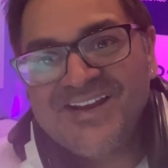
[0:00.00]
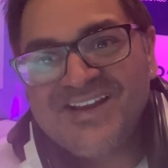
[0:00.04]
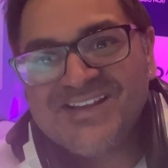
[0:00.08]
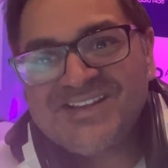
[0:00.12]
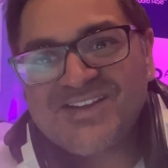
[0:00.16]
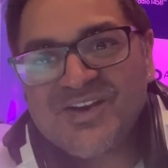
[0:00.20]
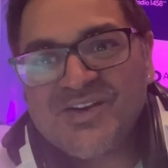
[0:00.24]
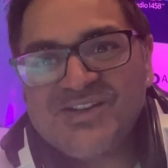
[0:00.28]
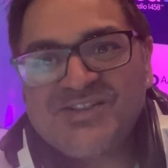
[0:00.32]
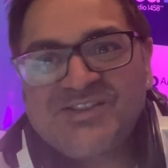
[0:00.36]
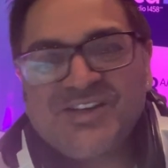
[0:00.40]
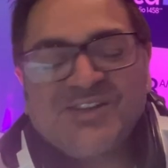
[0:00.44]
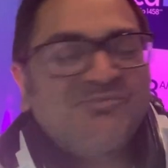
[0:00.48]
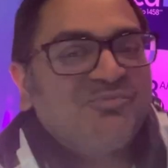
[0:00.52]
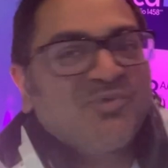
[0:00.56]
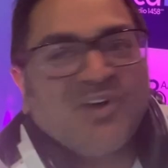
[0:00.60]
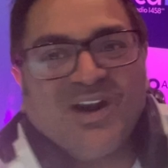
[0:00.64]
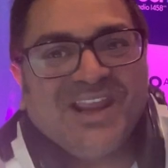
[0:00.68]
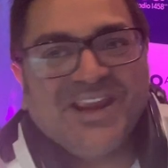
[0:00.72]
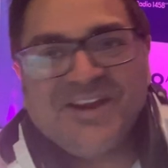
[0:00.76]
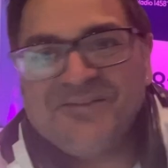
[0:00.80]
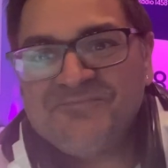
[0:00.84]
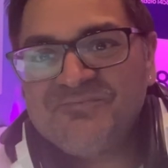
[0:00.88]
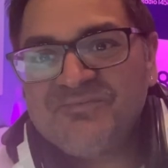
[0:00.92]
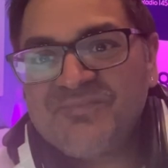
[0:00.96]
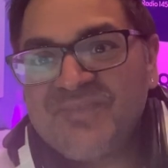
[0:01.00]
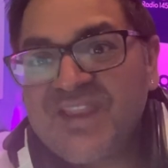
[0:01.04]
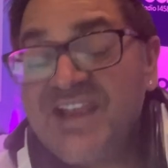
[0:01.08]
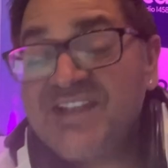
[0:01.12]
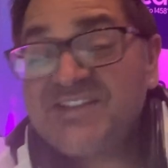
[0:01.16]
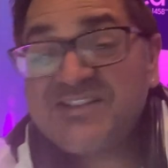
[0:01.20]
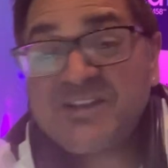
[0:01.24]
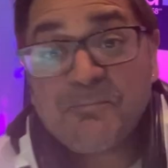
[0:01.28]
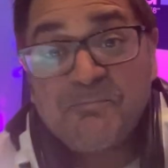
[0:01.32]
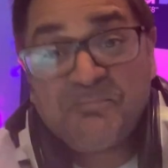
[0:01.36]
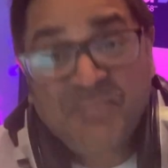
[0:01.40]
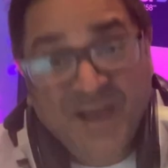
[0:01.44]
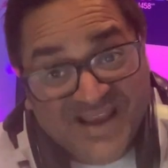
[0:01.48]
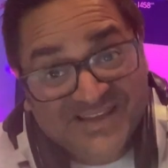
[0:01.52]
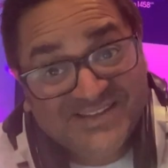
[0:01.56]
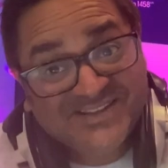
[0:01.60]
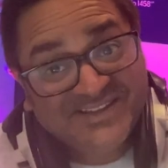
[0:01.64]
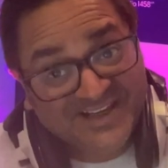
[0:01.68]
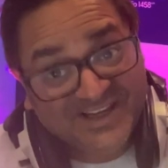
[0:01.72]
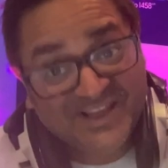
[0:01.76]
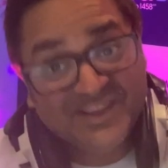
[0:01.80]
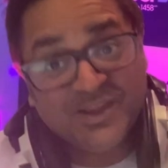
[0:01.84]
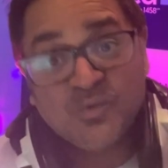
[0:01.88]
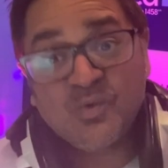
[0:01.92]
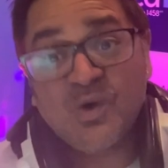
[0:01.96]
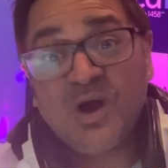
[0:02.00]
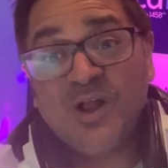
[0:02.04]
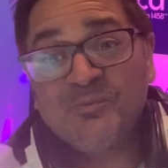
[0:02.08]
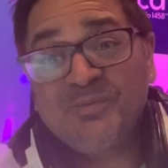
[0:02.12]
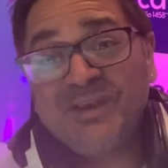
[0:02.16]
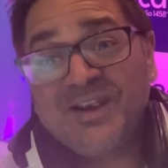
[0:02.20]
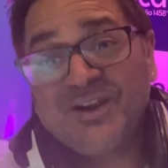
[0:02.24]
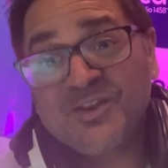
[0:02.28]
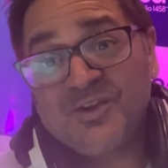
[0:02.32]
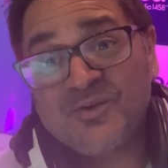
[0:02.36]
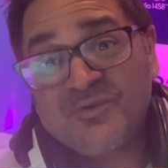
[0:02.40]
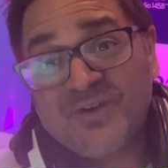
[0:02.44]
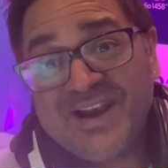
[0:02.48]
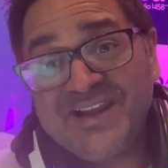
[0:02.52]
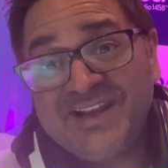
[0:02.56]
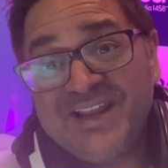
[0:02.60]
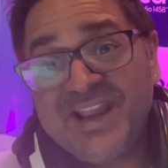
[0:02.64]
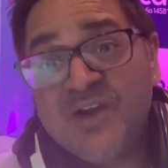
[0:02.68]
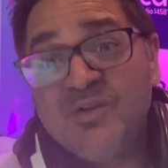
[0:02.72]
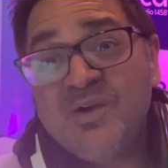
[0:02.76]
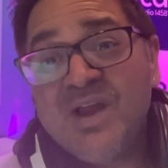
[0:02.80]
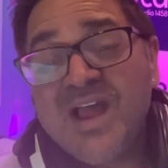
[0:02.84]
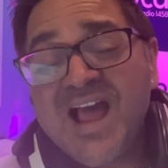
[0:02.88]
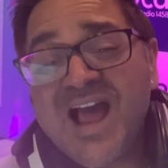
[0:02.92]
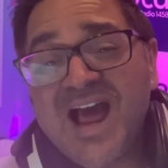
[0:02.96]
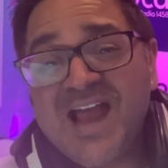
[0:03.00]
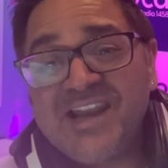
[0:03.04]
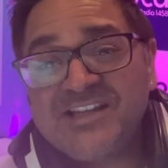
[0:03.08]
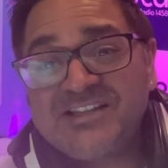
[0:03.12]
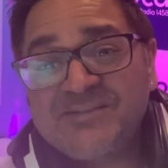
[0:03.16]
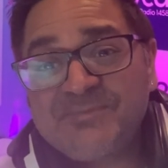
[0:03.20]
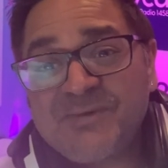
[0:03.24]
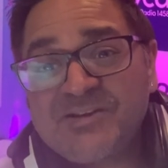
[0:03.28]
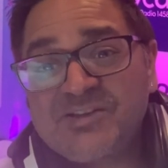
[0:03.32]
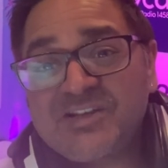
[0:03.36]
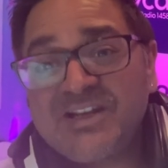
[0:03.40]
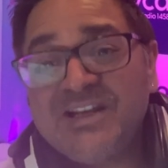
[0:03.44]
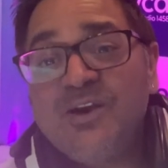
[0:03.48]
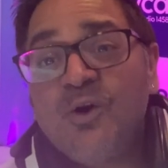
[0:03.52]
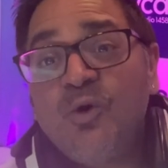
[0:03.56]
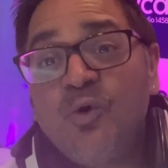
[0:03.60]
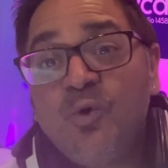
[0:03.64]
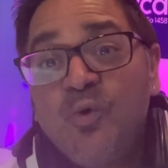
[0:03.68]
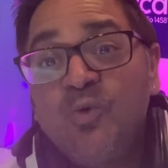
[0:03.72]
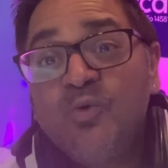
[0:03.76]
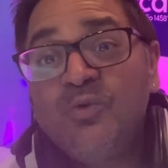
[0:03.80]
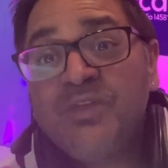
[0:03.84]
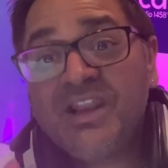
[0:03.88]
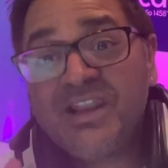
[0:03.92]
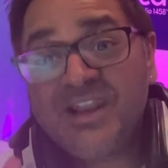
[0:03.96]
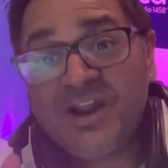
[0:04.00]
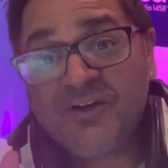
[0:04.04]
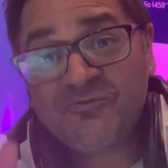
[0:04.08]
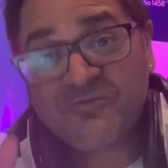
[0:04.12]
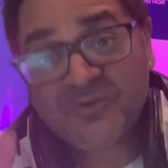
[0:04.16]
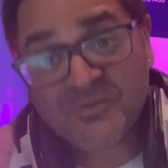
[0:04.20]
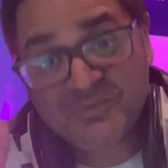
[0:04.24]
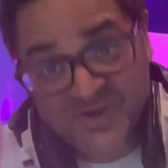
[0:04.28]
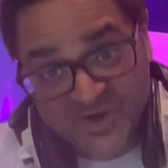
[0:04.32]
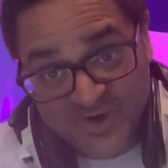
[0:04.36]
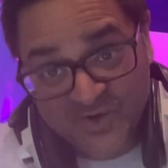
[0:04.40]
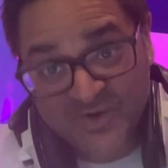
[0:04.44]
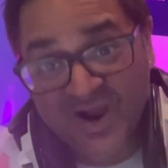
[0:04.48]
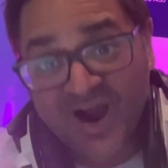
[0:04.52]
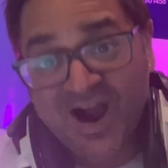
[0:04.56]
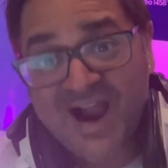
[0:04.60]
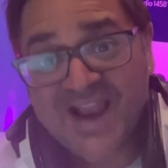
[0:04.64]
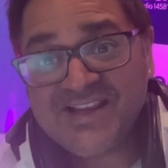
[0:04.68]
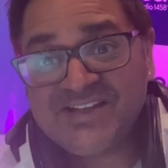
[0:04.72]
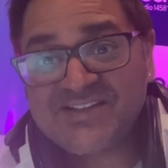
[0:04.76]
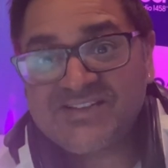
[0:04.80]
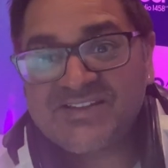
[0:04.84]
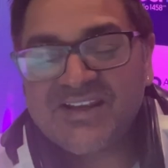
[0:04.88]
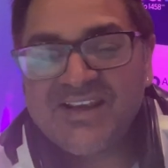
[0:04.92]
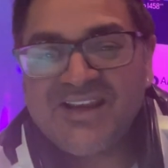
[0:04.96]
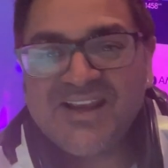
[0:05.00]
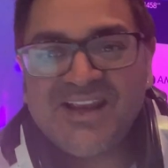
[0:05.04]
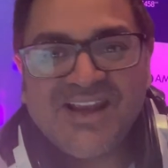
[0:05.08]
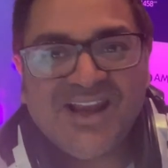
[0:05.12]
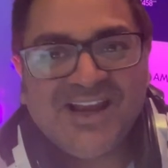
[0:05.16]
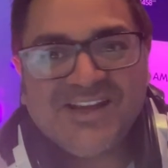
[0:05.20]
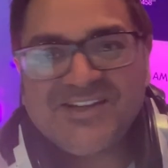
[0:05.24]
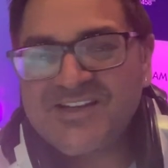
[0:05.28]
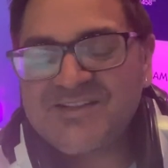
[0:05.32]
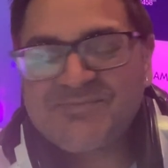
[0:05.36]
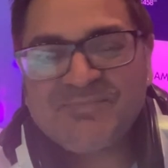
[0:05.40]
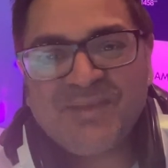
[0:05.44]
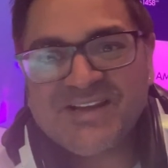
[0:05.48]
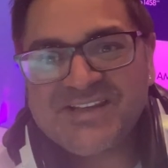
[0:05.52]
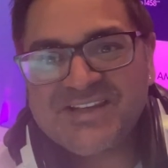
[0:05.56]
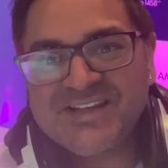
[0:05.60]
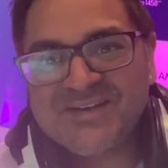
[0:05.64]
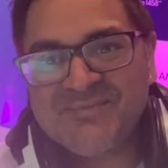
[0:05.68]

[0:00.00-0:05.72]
So it's just brilliant. It's the best thing in the world, being on the radio, and especially all the love from you guys, it just makes it